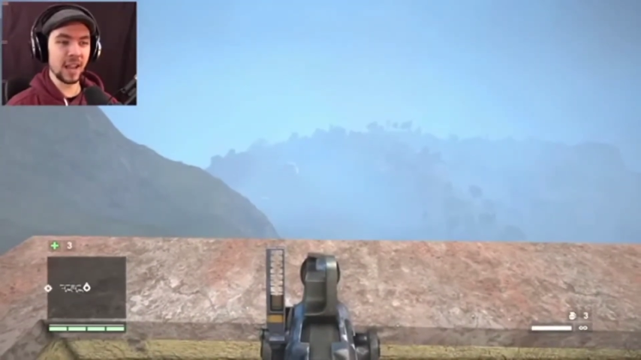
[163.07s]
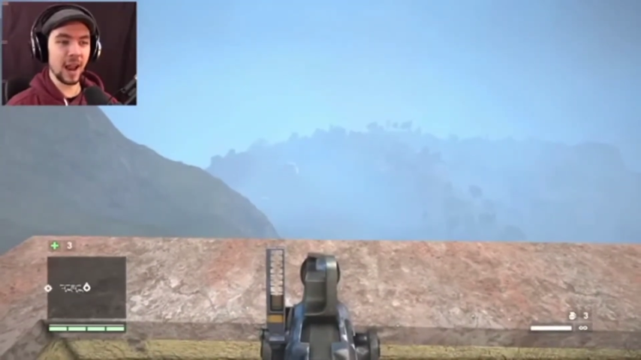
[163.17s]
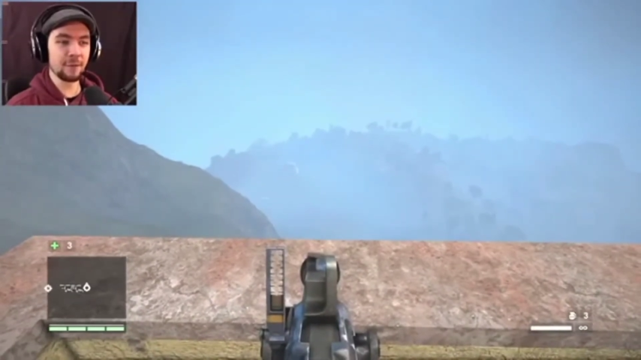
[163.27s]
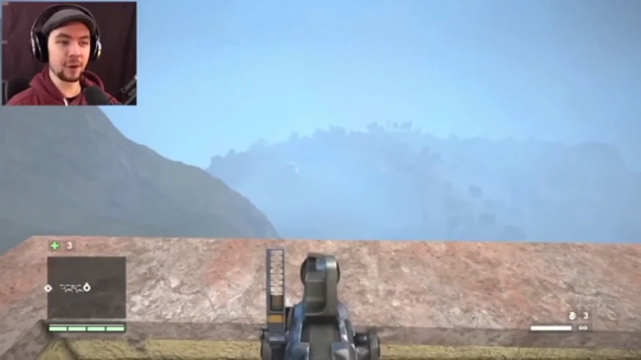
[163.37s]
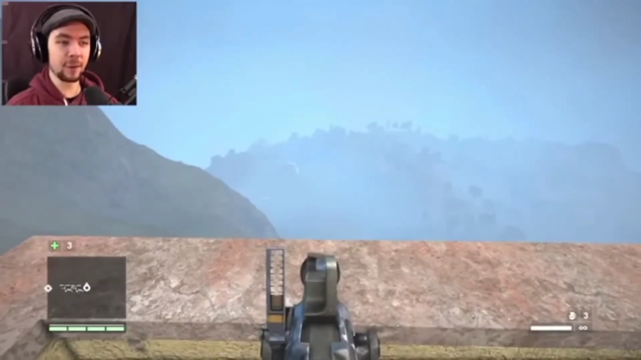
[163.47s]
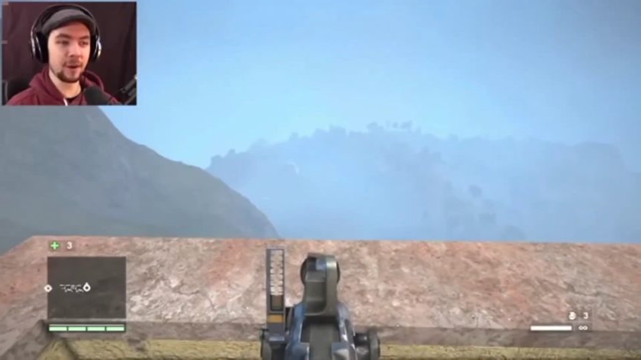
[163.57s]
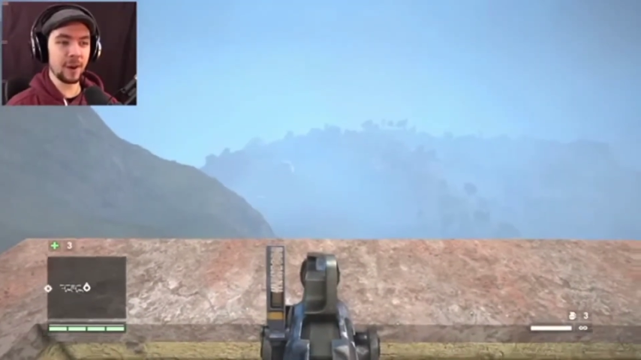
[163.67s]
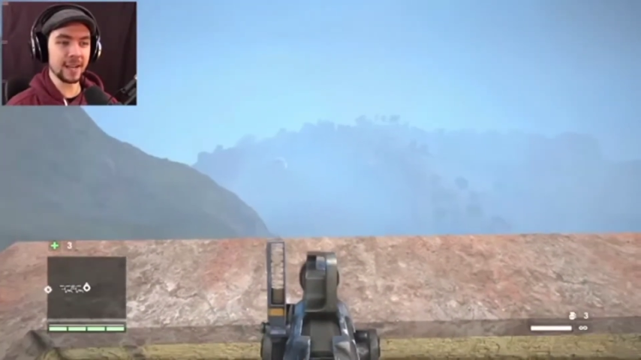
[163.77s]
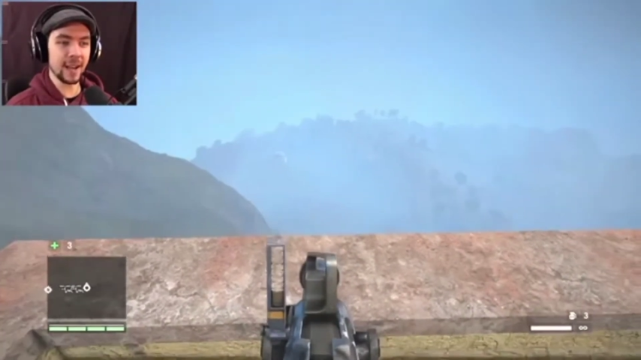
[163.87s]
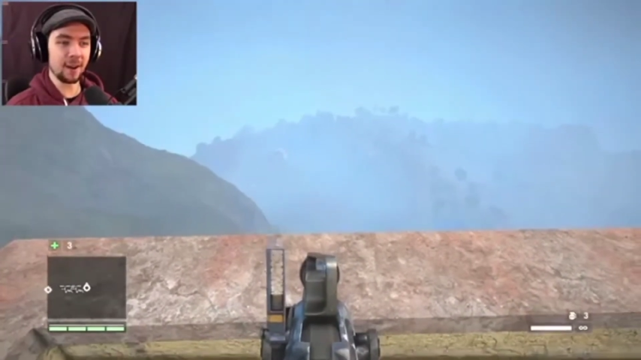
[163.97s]
everywhere
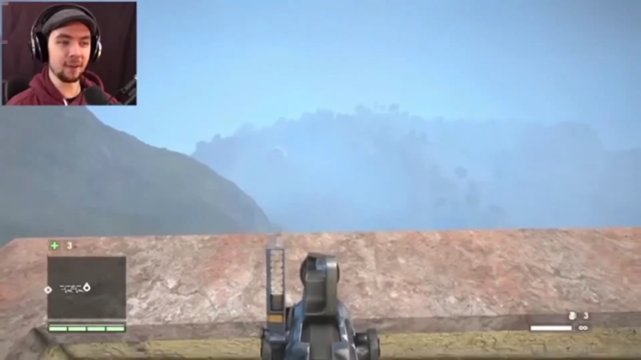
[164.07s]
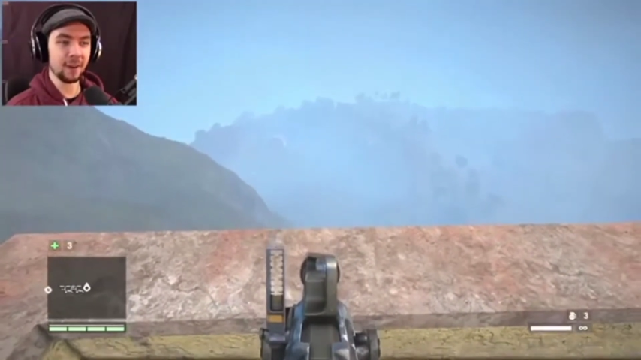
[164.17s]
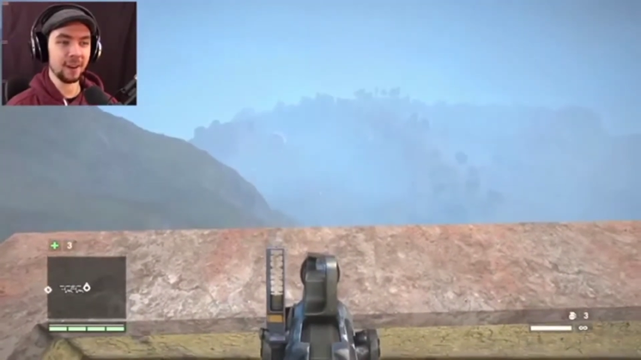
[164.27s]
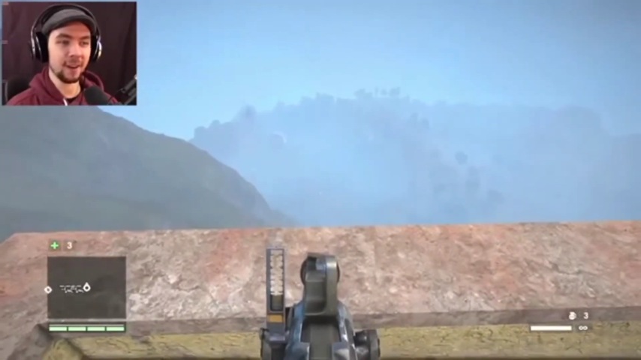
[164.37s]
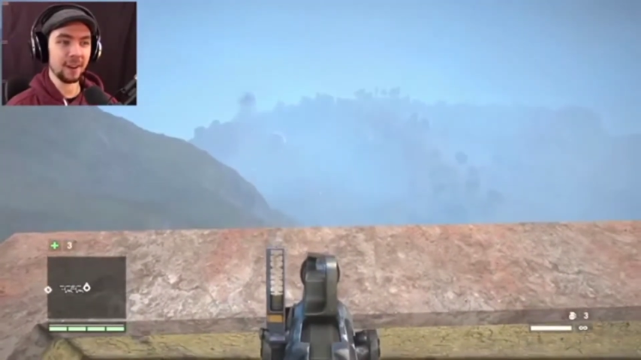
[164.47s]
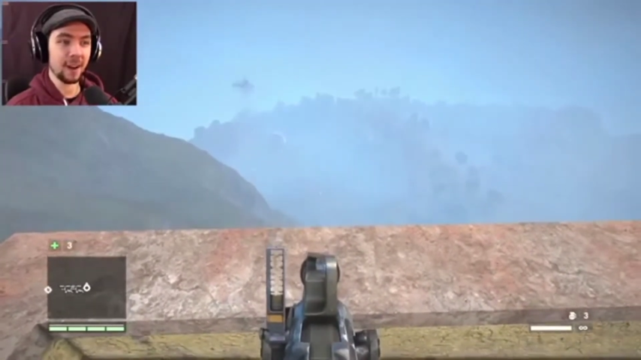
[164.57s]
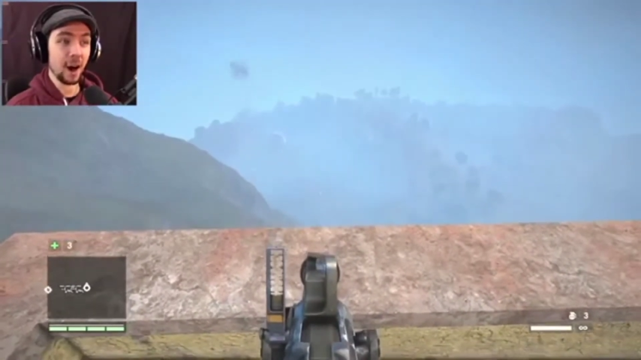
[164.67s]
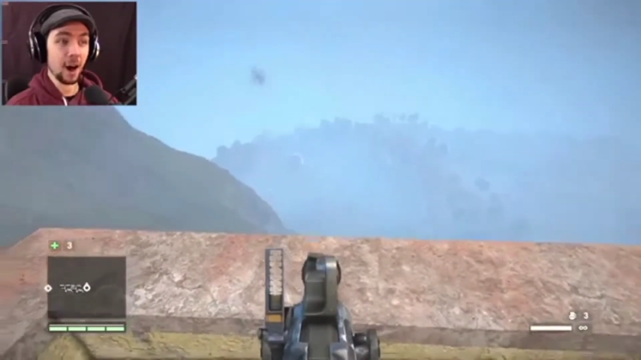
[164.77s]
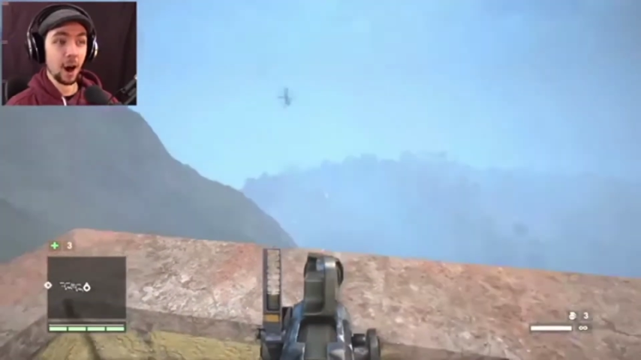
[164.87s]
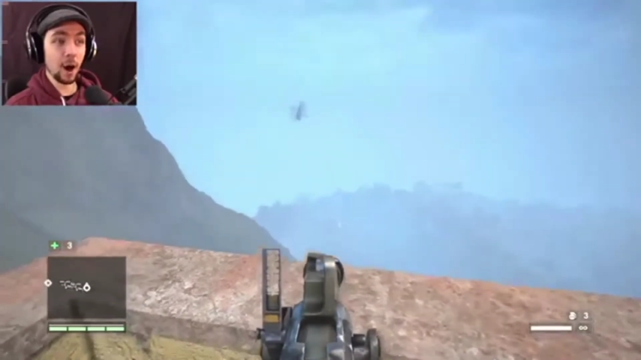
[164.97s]
right now.
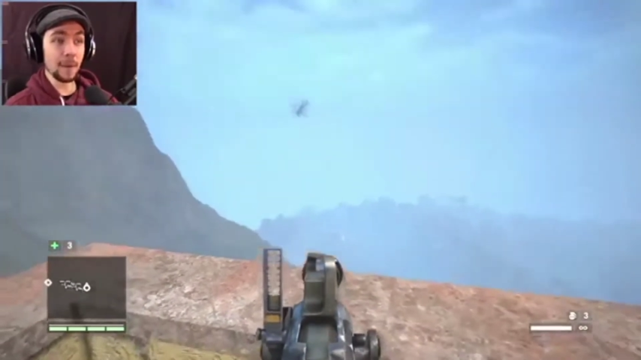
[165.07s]
Oh my god!